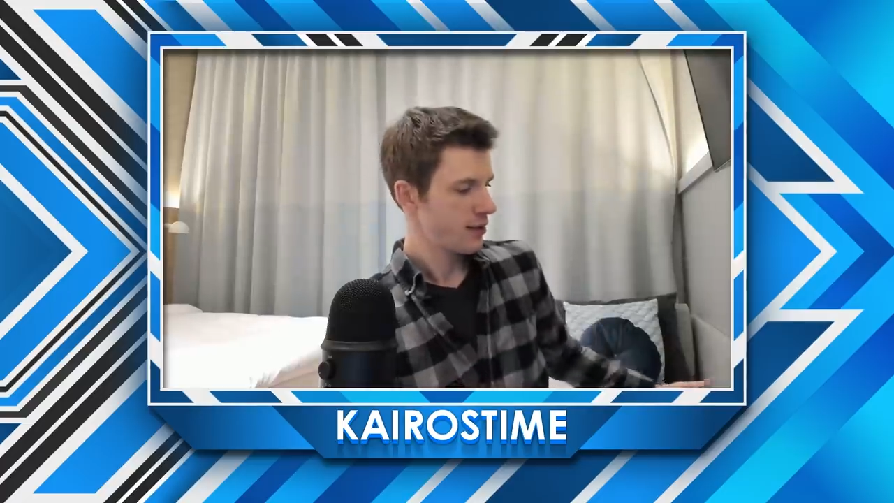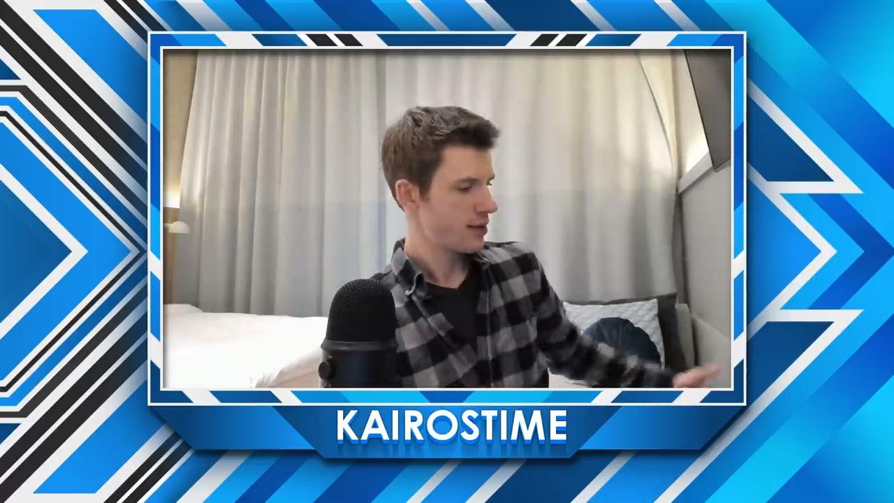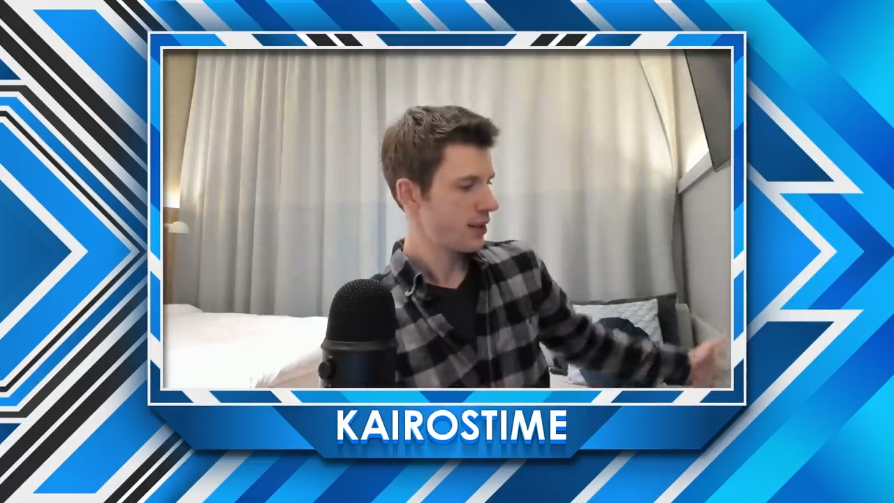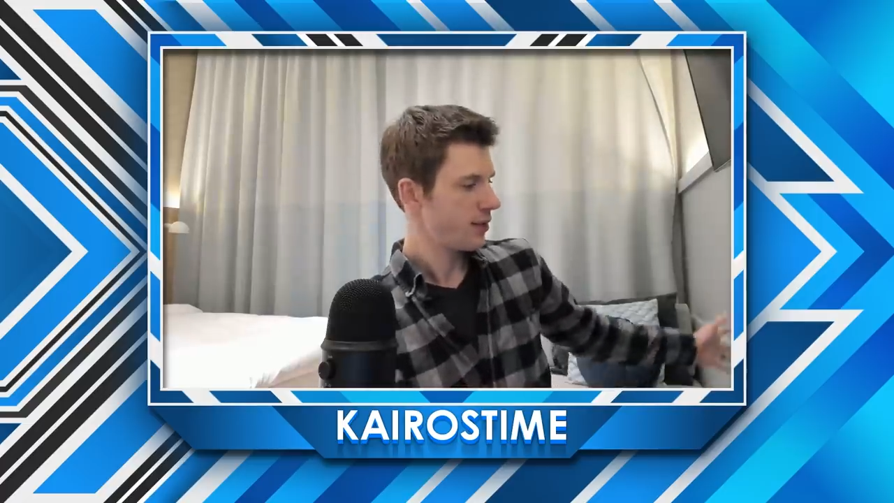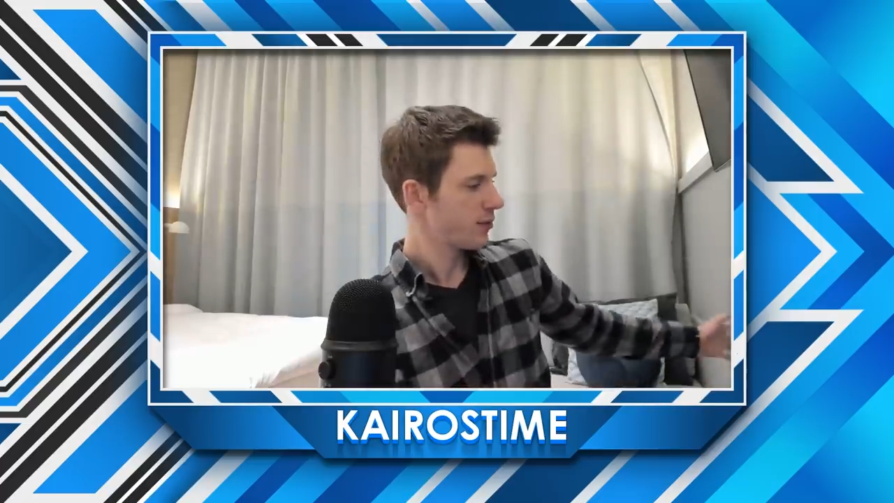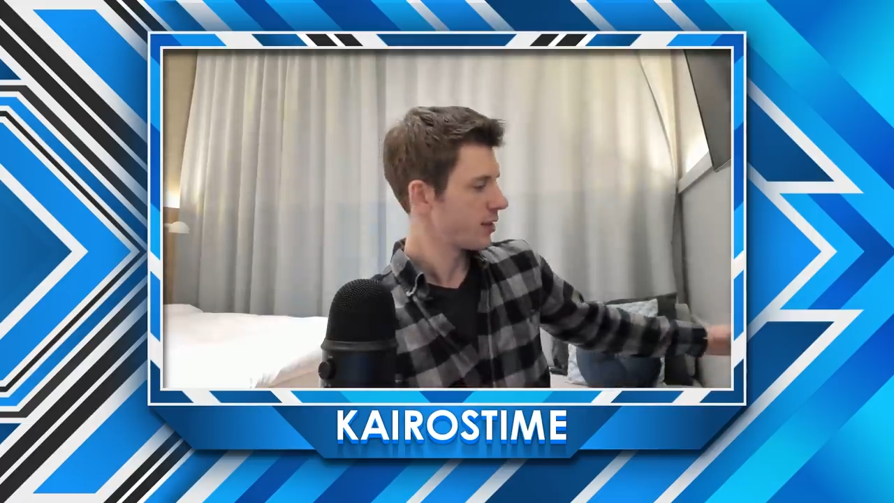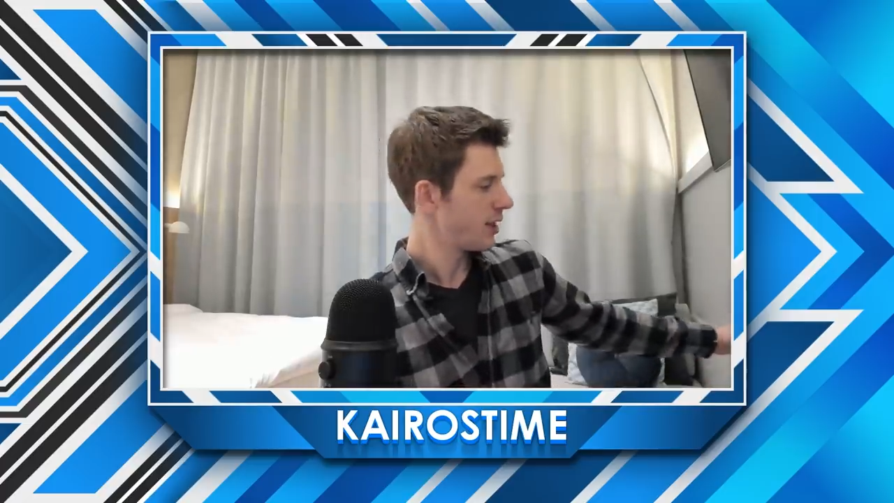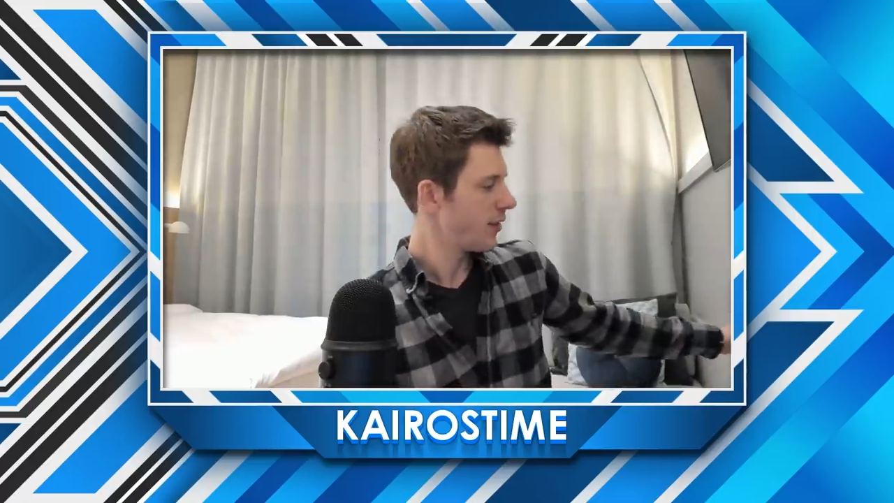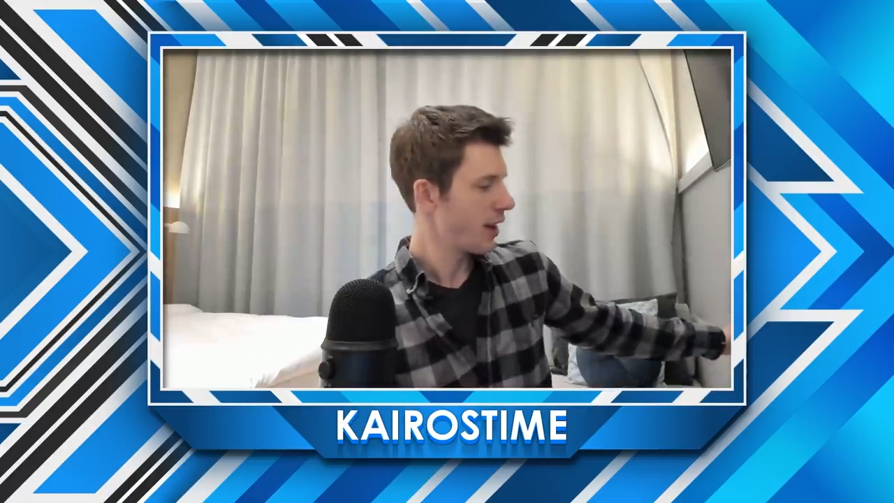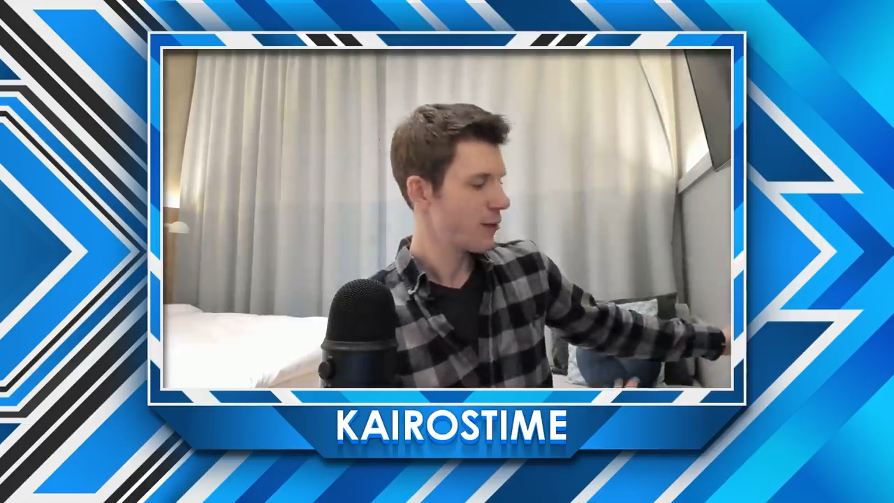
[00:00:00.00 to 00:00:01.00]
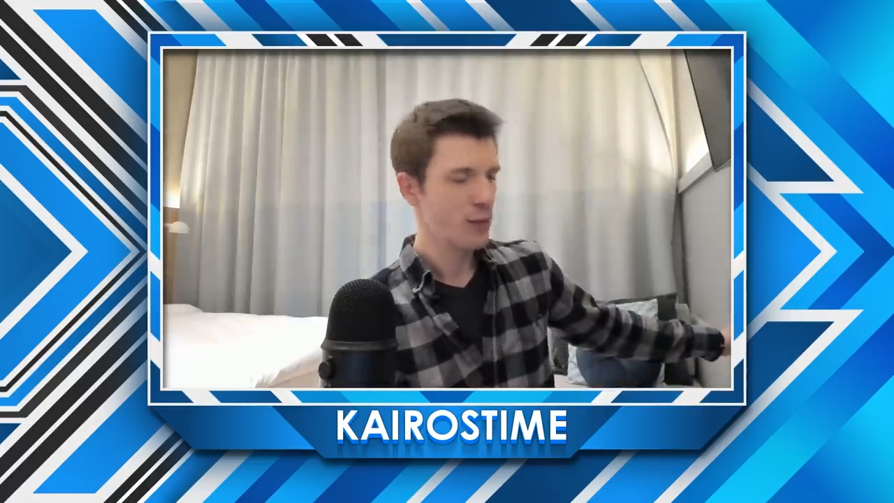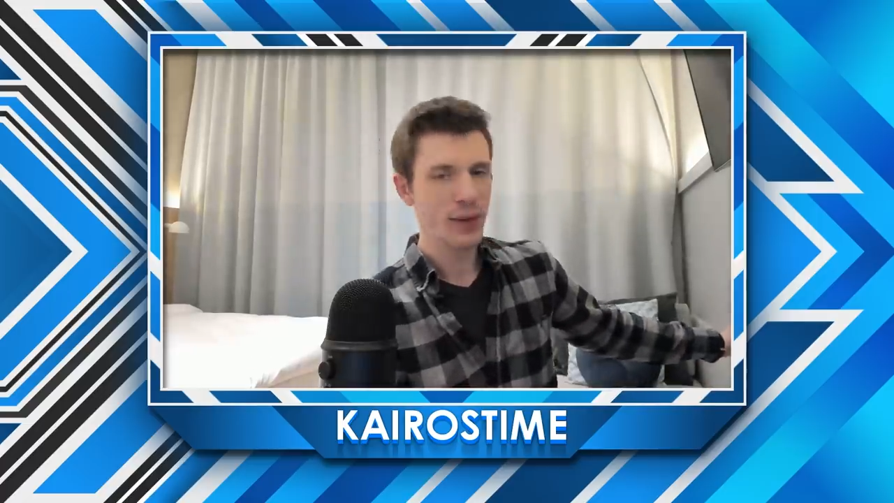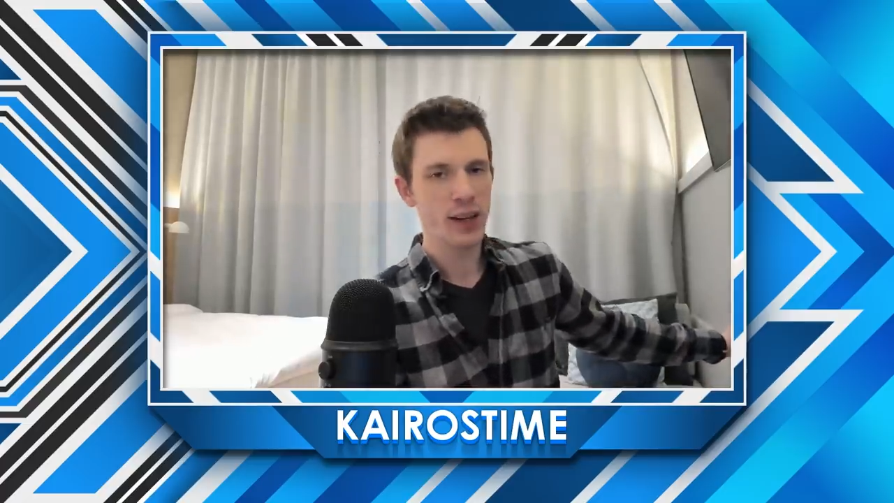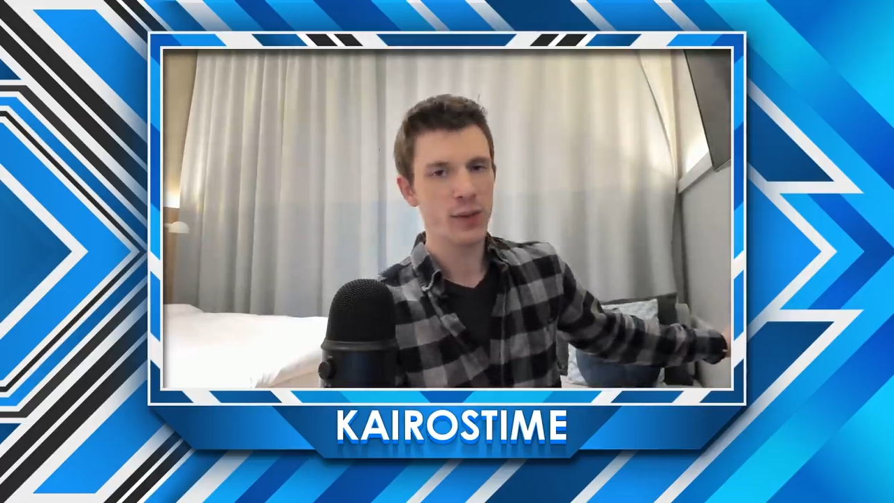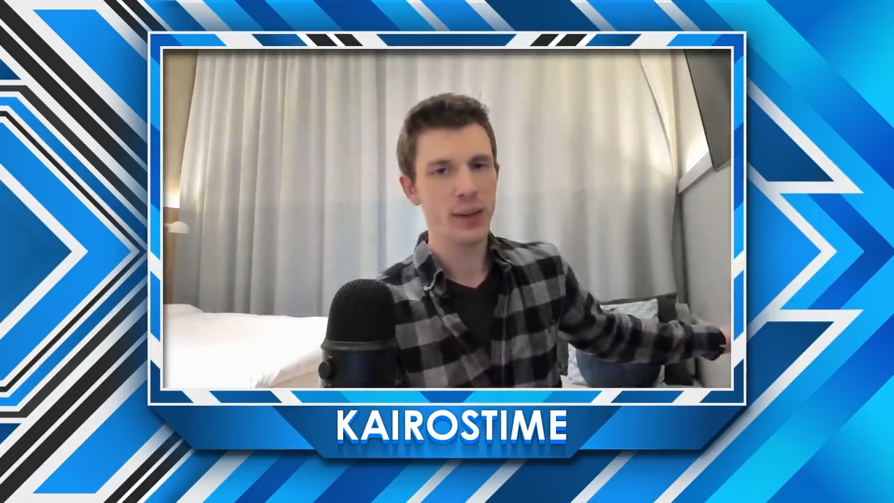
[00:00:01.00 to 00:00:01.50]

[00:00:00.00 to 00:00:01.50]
rece- receiving end from here,